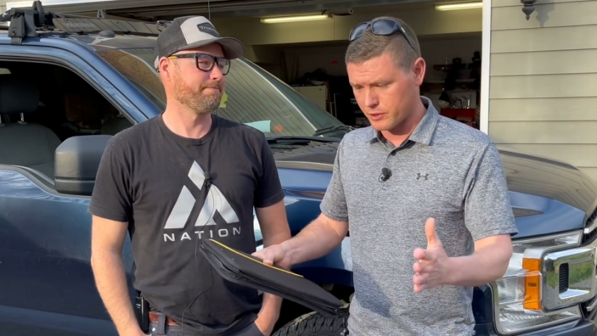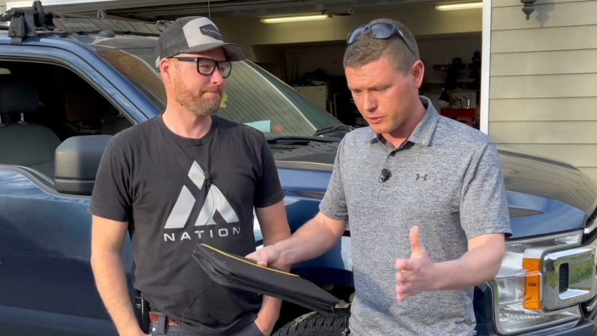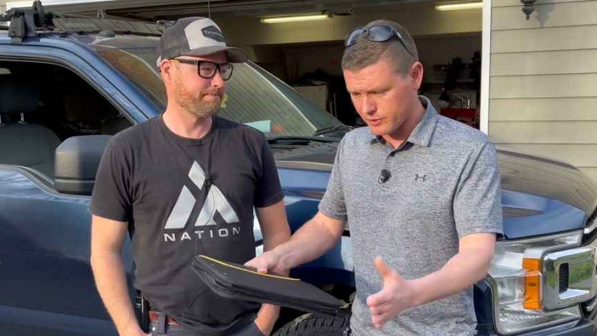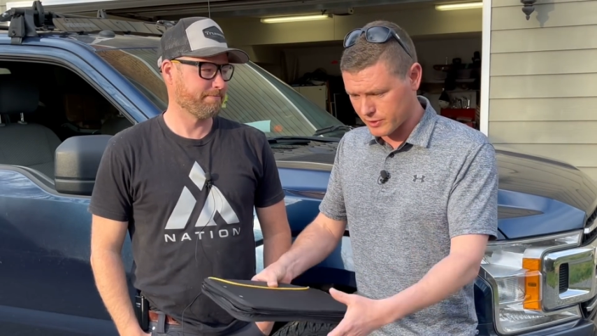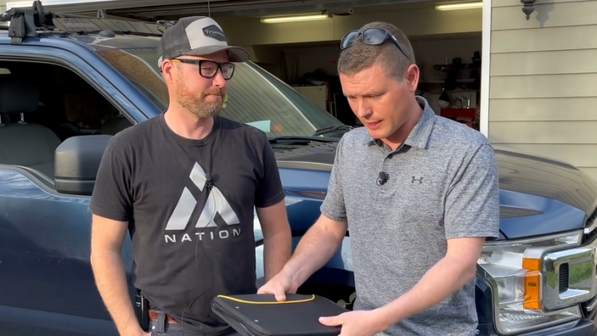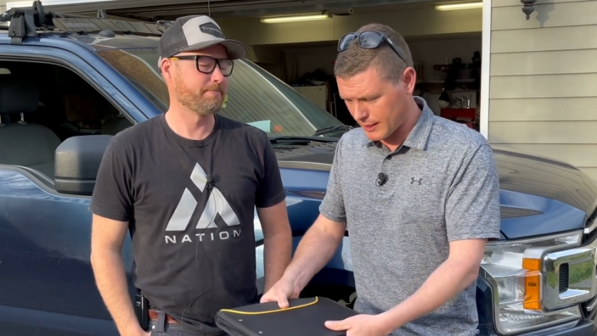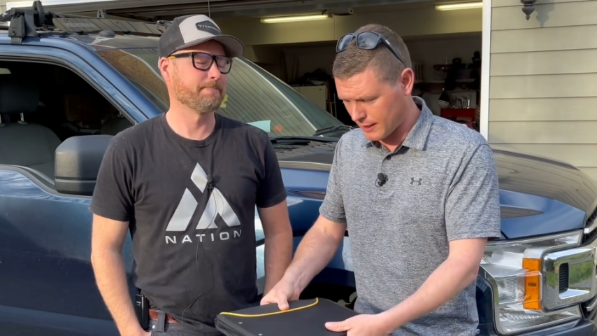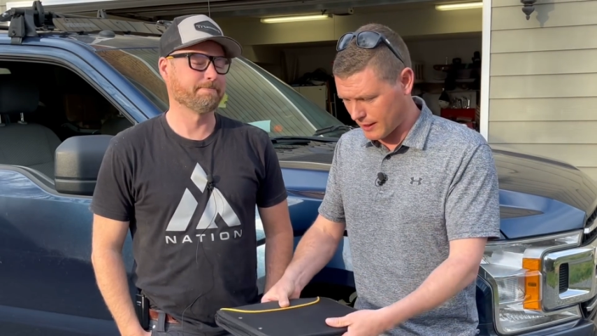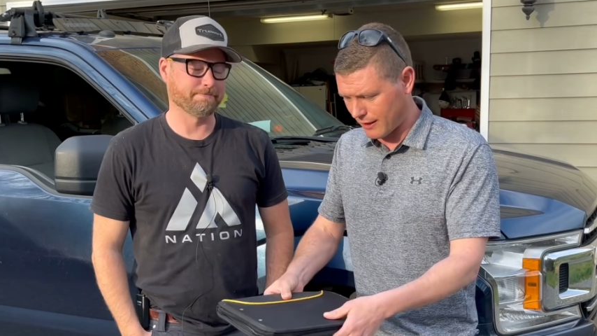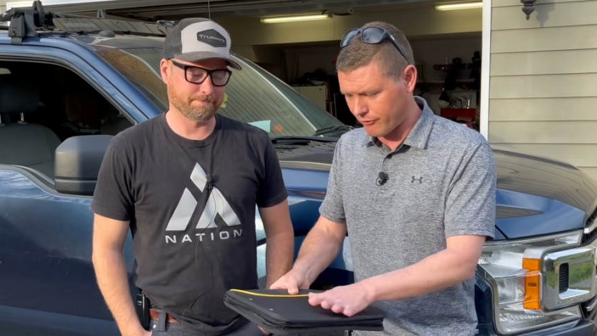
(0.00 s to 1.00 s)
Speaker 1: used to
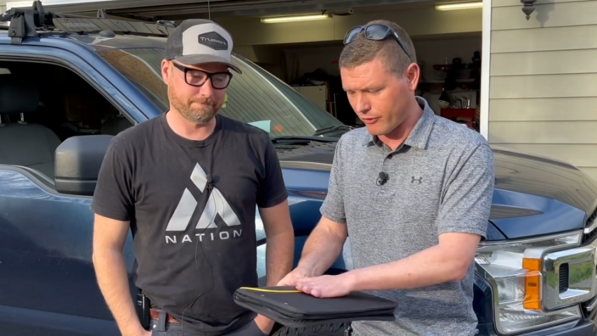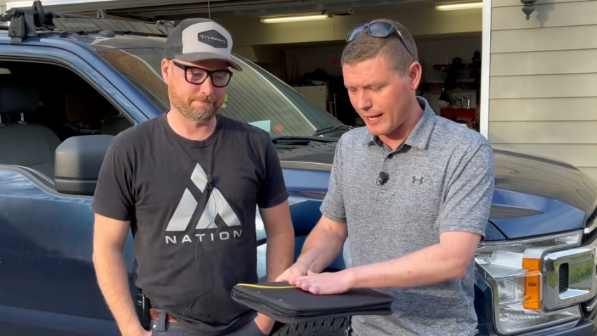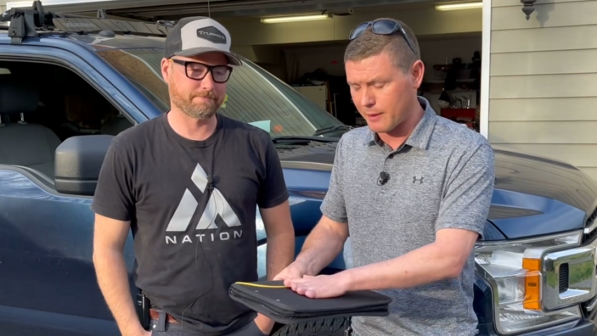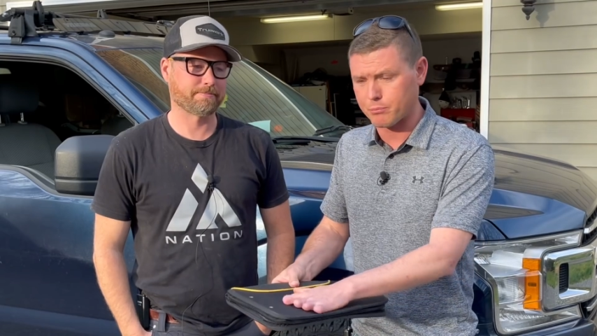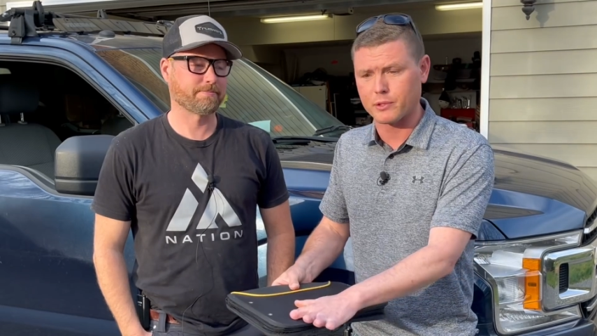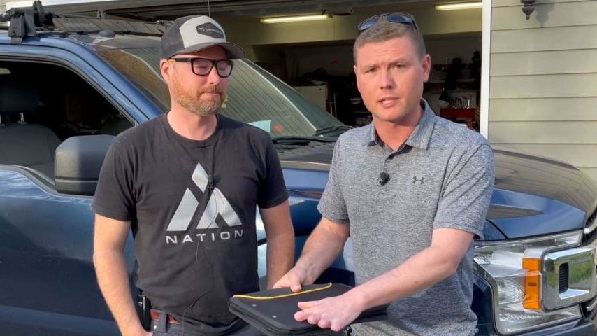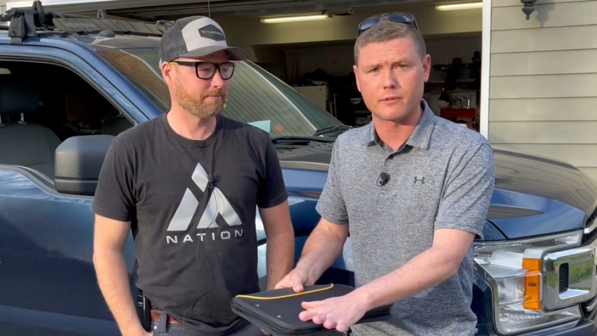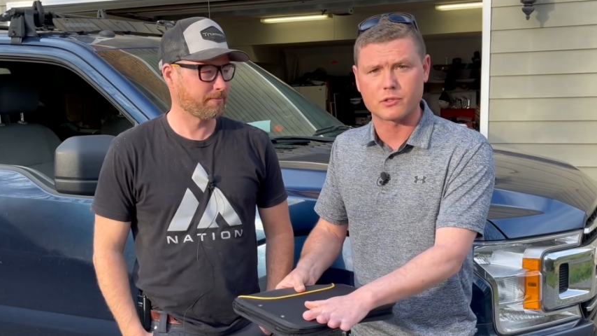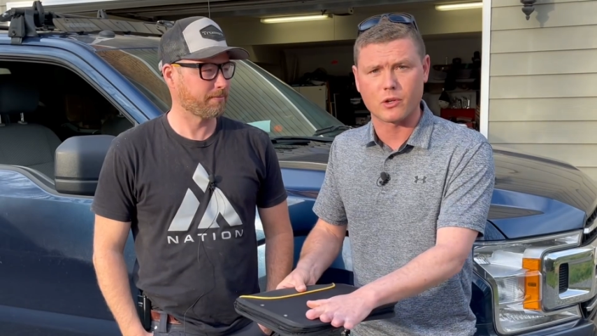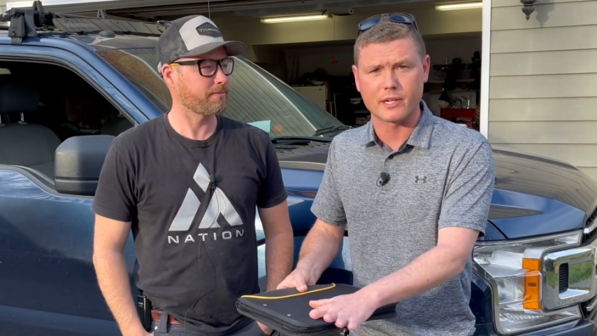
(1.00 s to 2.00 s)
taking a mm-hmm. flat print
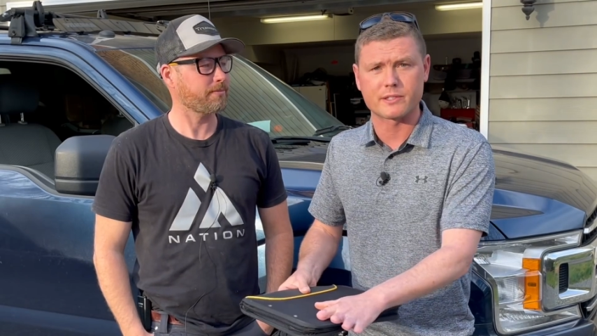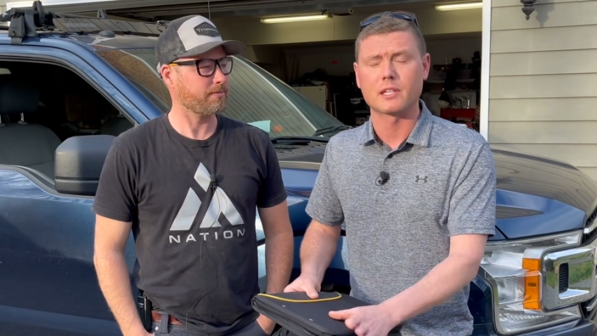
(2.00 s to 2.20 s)
of drawings,